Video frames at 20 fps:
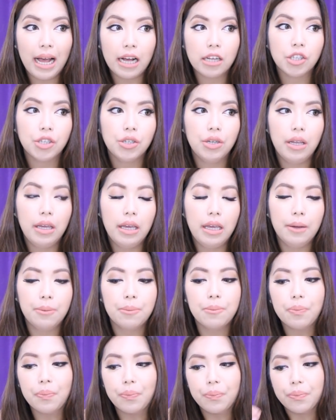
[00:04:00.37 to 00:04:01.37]
actually
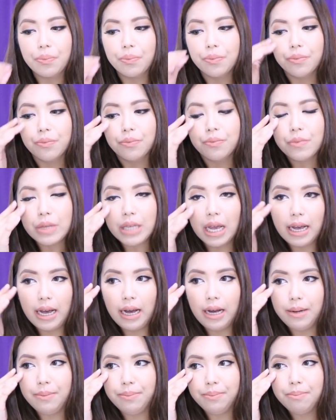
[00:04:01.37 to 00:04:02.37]

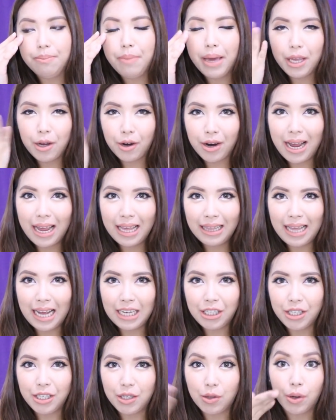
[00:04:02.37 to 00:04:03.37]
make your
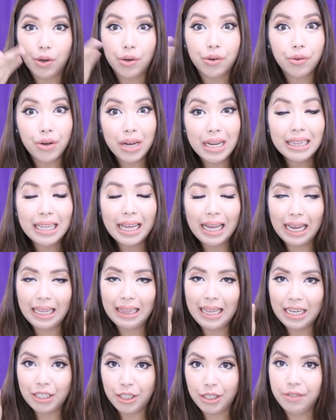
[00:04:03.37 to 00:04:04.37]
eyelashes or your real
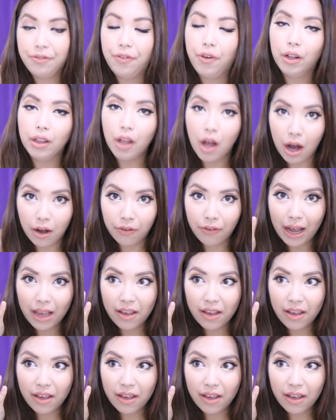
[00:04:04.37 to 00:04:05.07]
eyelashes fall off.